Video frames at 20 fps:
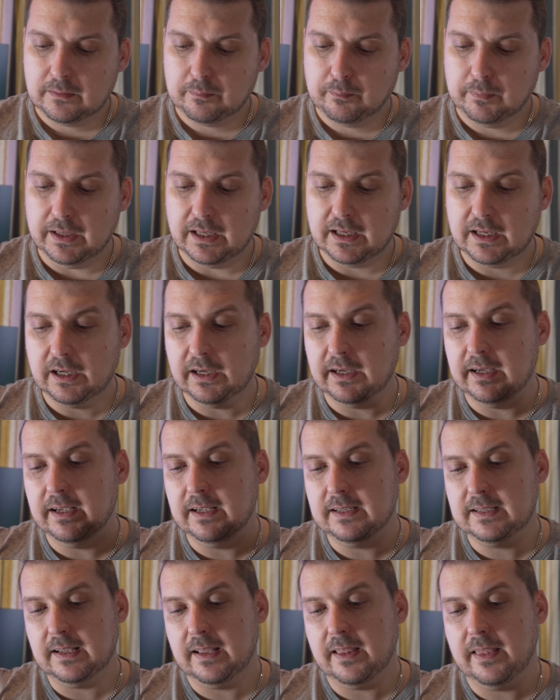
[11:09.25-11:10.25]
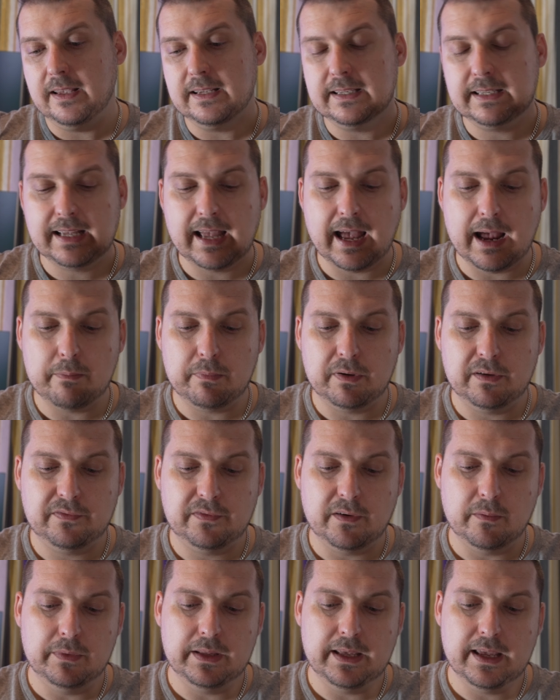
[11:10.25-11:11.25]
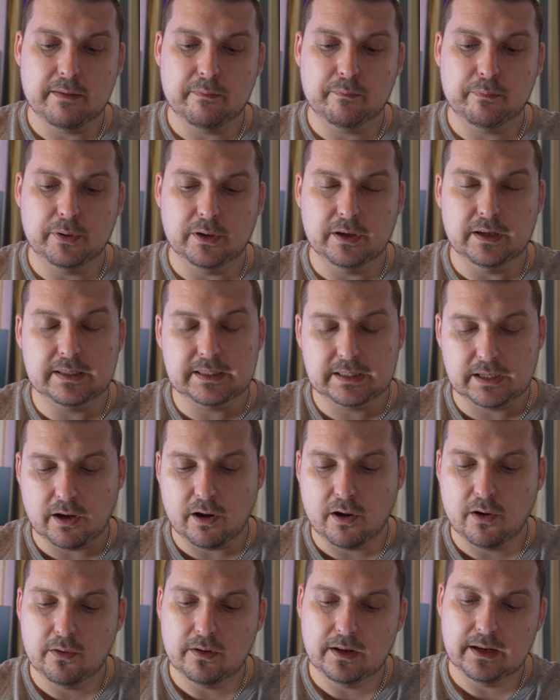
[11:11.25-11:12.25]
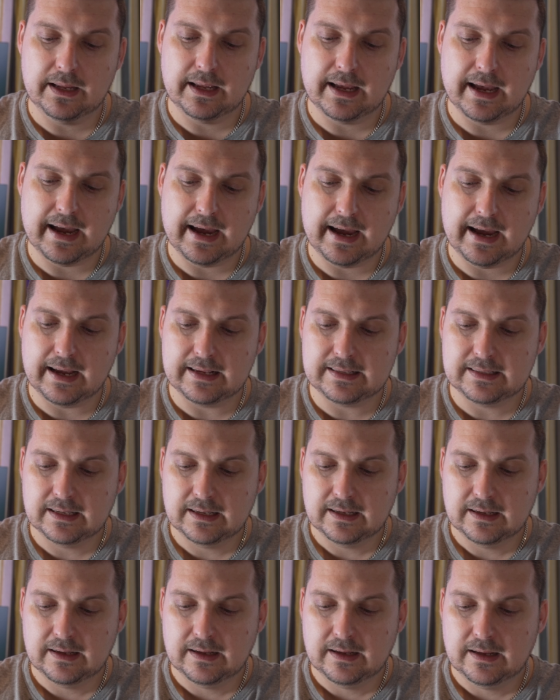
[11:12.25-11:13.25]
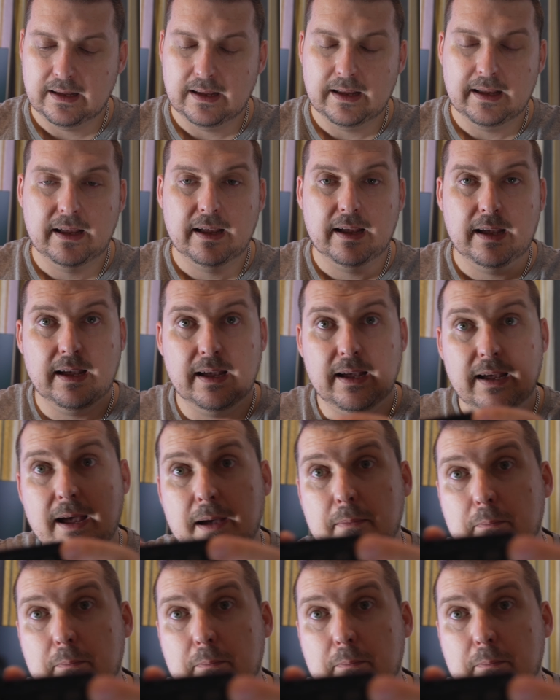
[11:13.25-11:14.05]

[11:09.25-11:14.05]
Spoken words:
because this camera from the inputs only has a